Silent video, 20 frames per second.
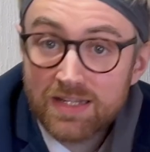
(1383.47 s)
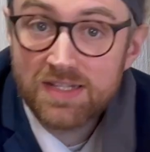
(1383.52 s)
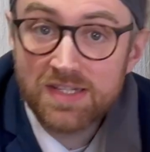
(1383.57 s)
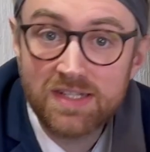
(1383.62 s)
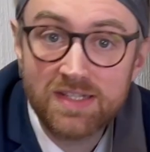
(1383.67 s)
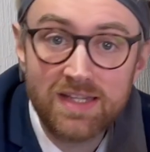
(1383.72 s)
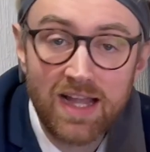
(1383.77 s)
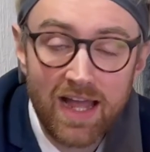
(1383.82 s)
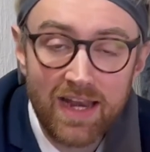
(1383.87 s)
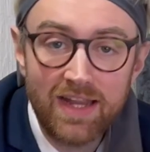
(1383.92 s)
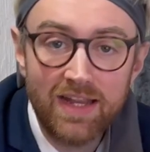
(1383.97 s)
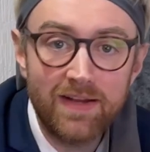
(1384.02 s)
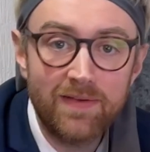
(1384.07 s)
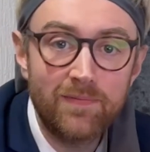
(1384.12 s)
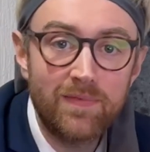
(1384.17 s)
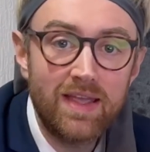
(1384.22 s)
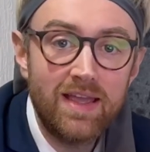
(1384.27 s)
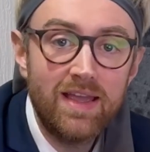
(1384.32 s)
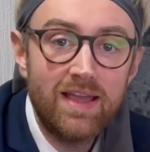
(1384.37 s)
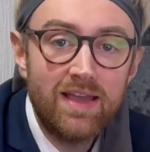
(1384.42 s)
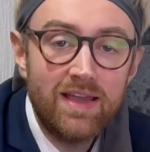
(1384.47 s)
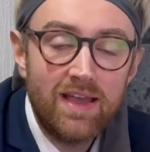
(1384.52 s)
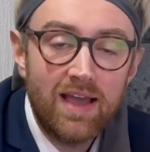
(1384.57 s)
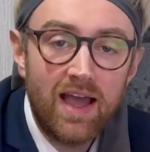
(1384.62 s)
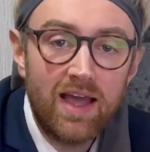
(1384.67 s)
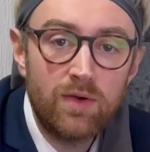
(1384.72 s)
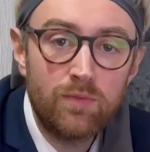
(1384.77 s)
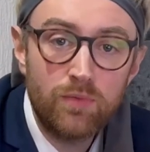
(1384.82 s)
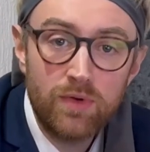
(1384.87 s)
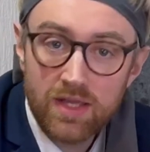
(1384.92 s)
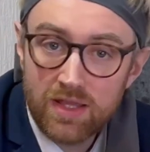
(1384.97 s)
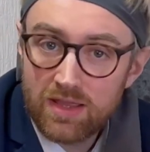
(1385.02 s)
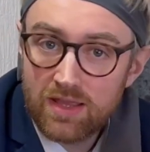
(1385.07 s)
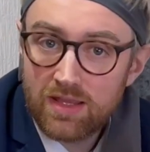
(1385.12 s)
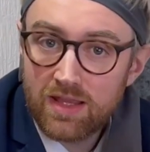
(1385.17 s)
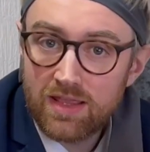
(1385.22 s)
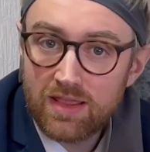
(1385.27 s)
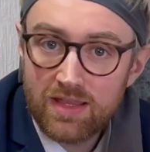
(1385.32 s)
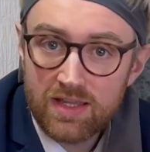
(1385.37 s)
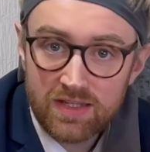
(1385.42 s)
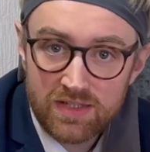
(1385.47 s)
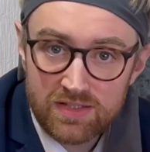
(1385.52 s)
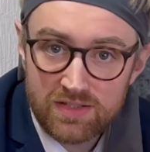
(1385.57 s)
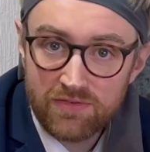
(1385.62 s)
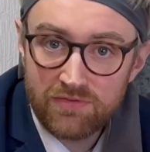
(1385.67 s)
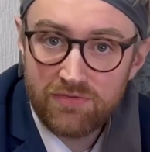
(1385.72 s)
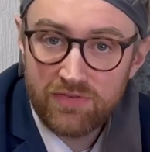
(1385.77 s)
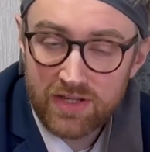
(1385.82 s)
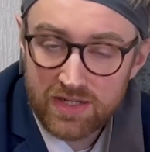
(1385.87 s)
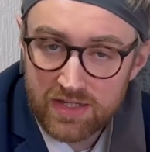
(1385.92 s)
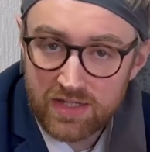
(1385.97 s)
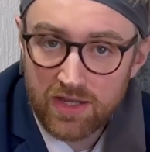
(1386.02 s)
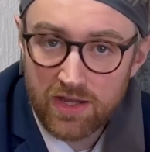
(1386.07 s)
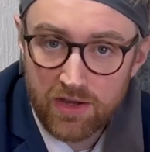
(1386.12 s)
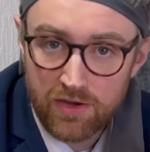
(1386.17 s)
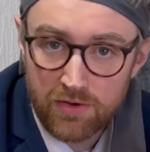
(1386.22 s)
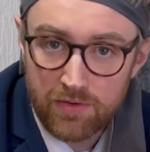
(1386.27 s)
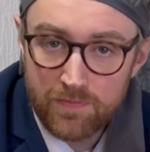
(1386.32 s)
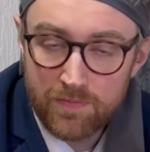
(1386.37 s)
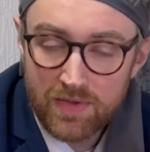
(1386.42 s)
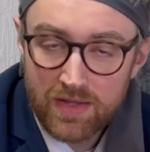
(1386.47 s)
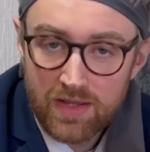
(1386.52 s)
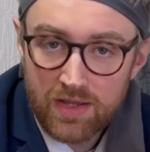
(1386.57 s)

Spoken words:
stunning. And with this video,